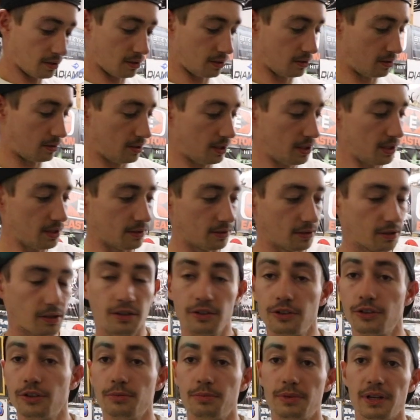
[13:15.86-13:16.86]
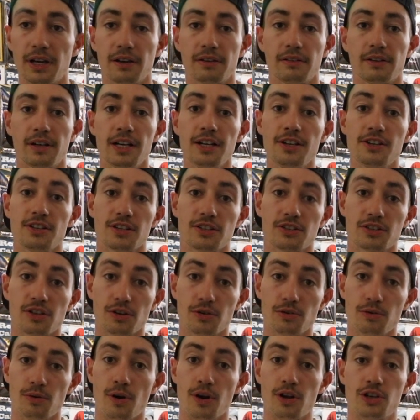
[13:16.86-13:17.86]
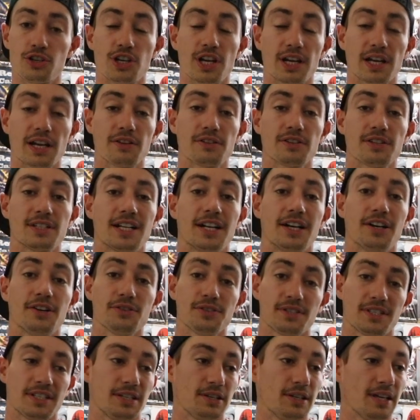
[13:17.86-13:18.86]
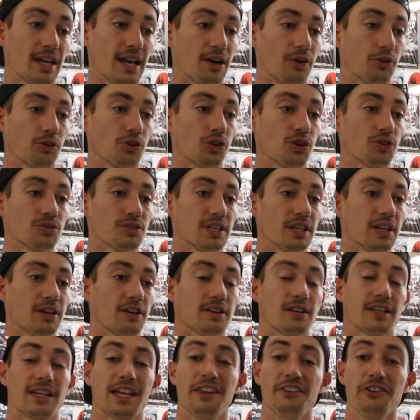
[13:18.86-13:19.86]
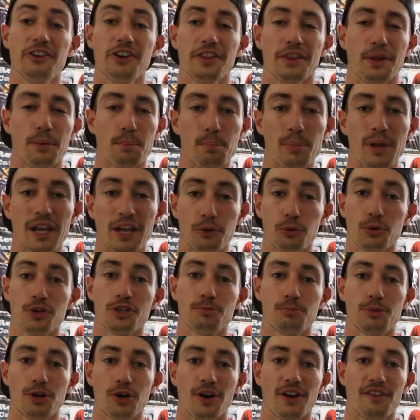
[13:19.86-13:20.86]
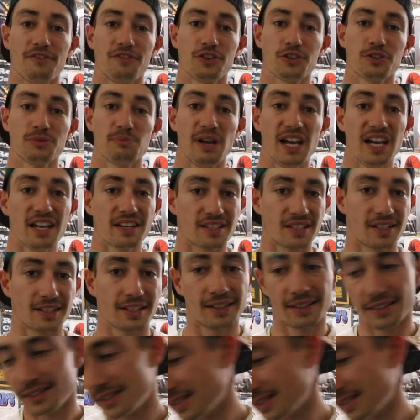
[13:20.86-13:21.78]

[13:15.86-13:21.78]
All right, good group down range. Let's go check out those arrows, see how close they are together, and then pick which bow I feels best.